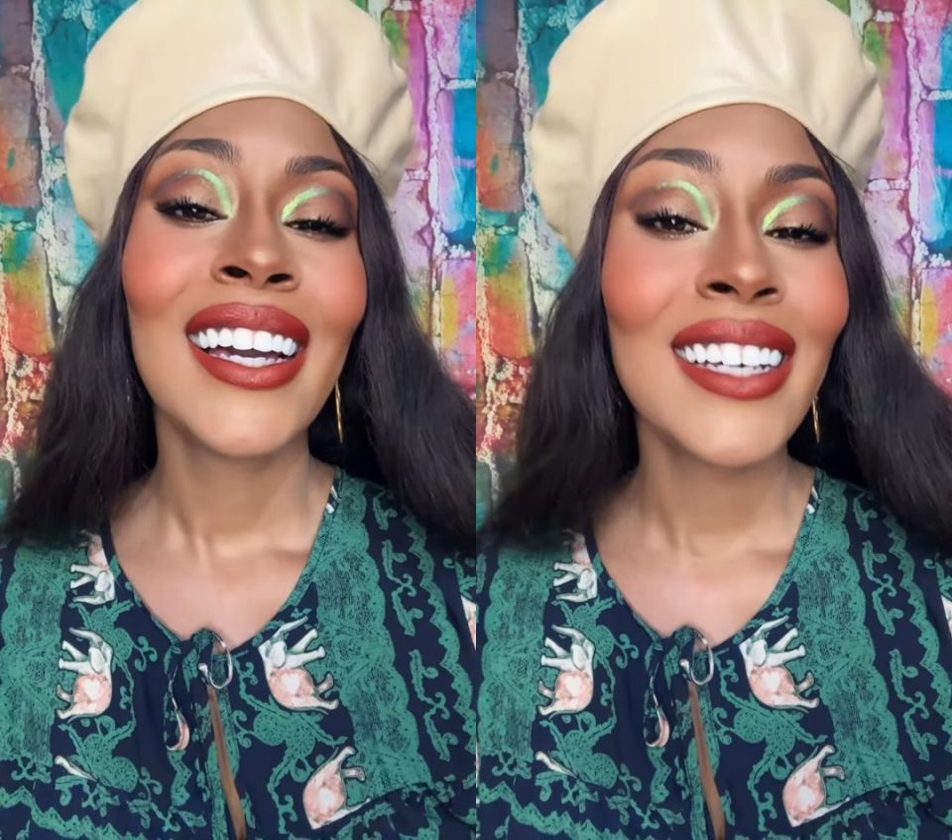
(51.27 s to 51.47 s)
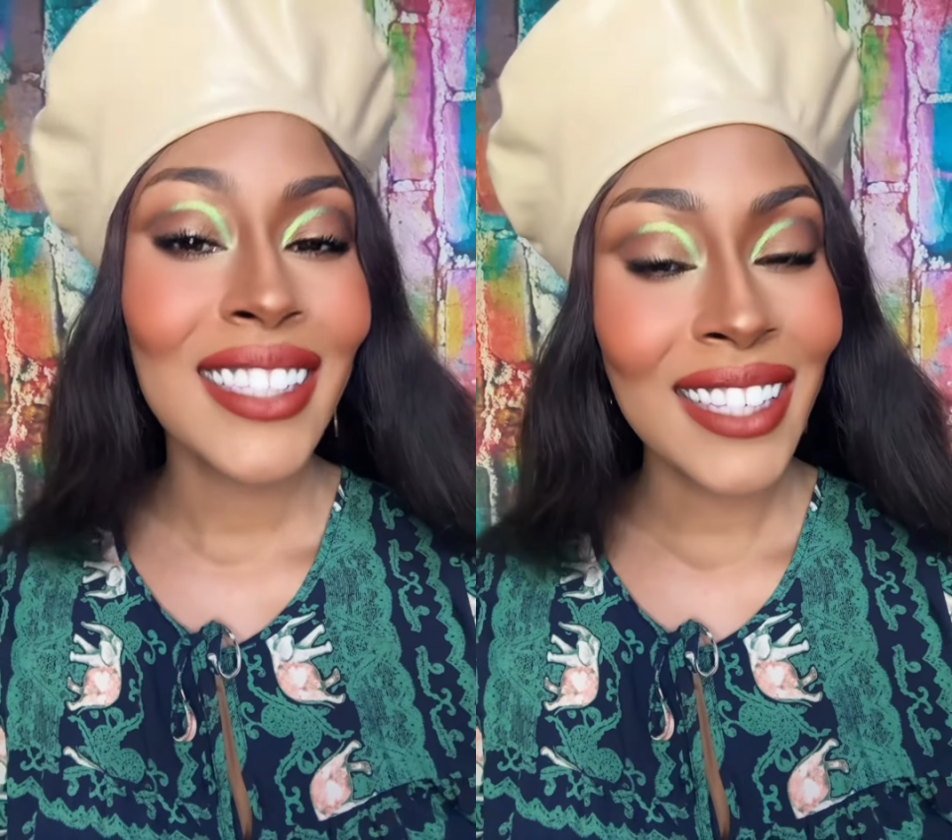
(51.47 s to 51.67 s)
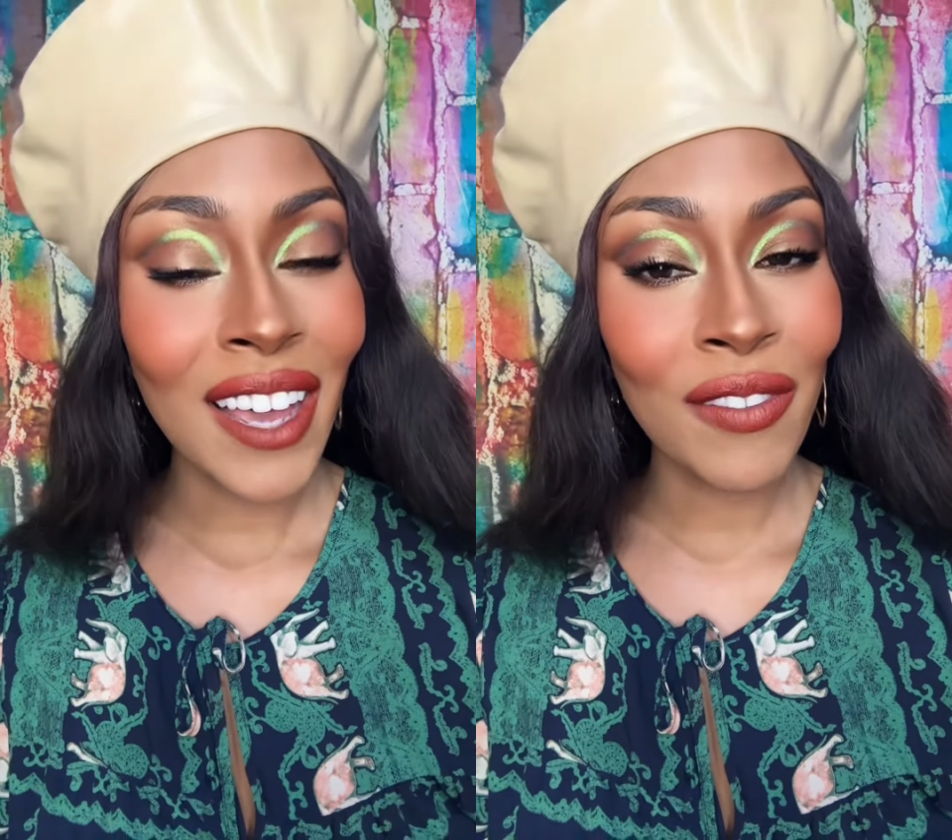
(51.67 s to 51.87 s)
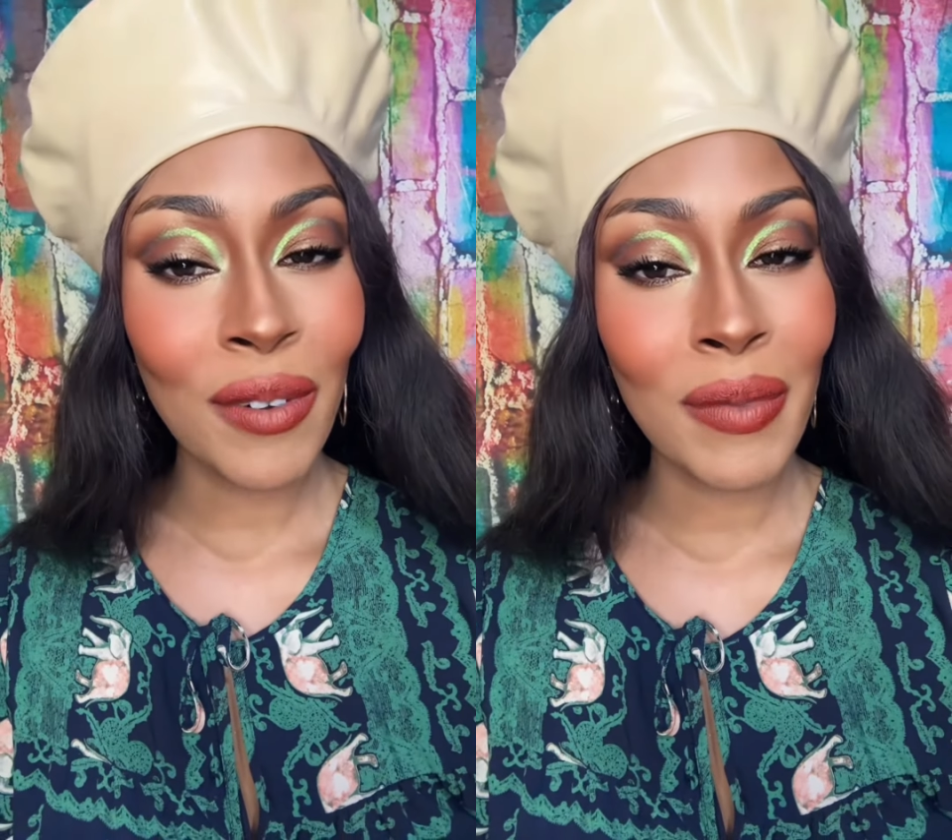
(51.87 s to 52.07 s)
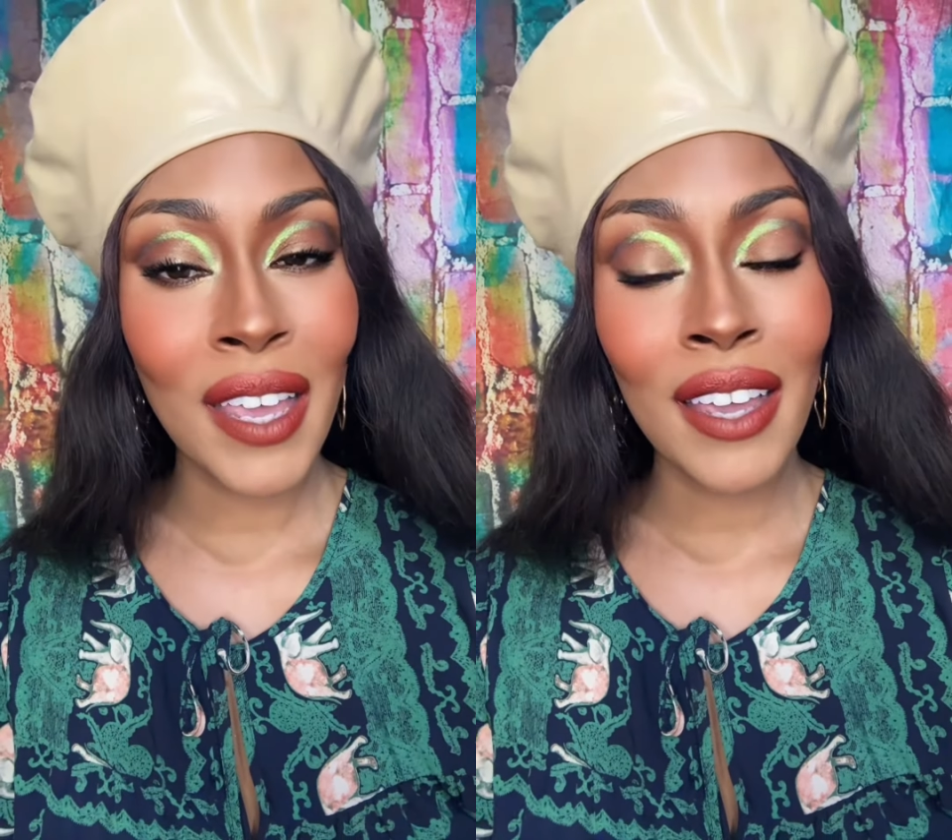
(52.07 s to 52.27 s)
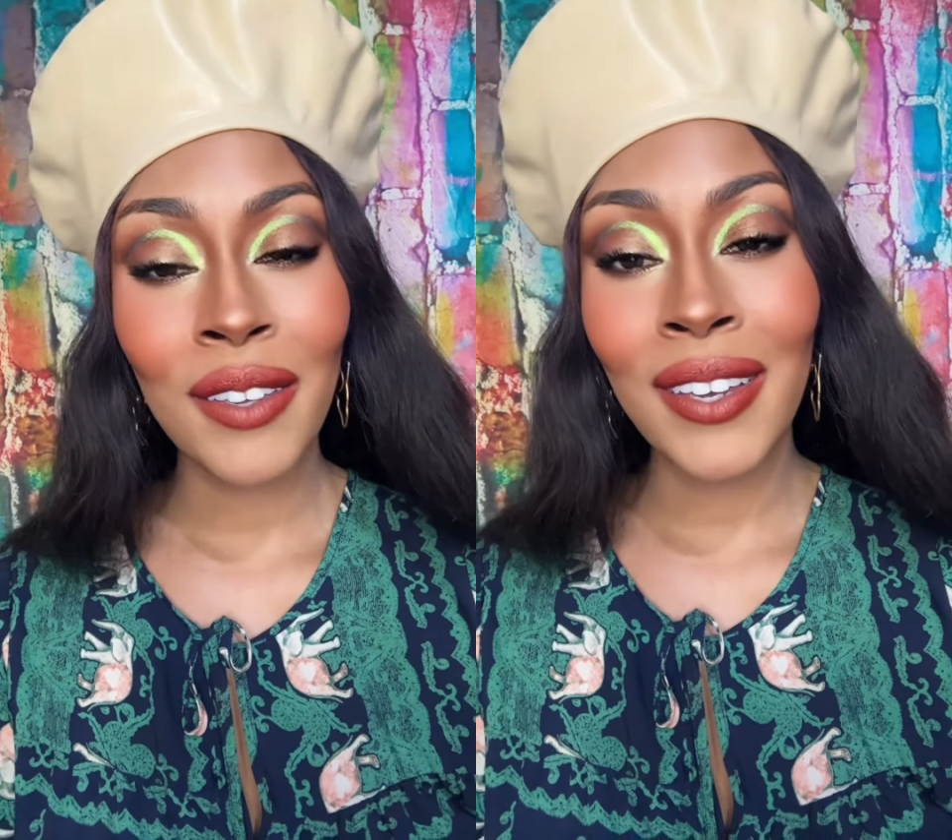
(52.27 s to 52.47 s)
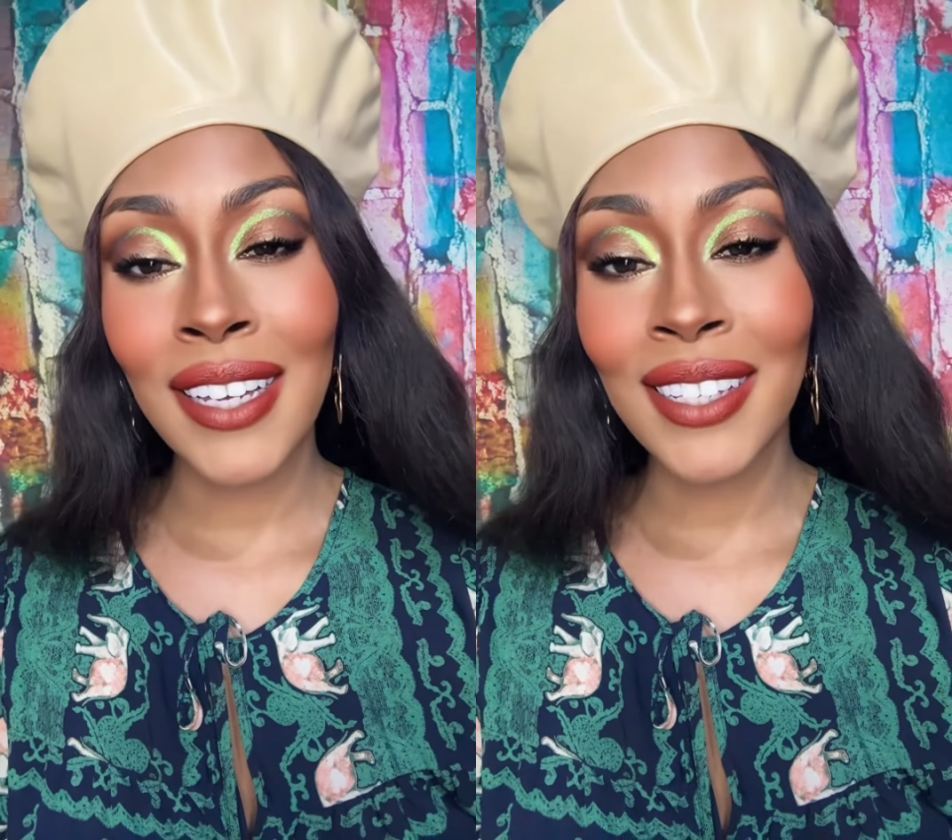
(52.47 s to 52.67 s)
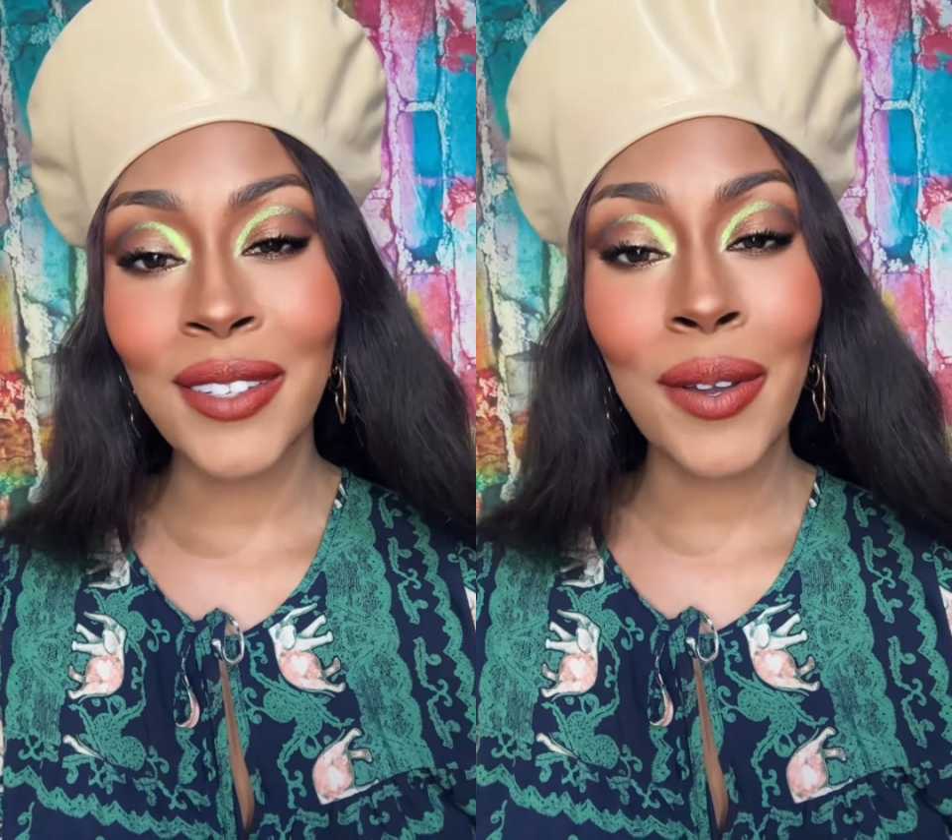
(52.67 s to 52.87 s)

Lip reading: Aside from that, you guys know